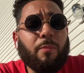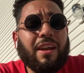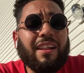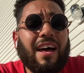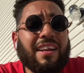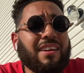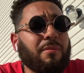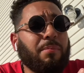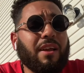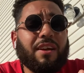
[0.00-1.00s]
and a lot of young
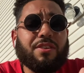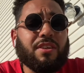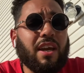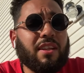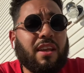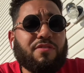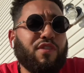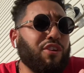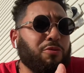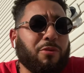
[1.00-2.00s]
players in
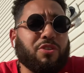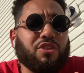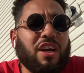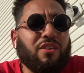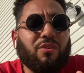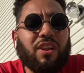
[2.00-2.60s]
Philly sports in general.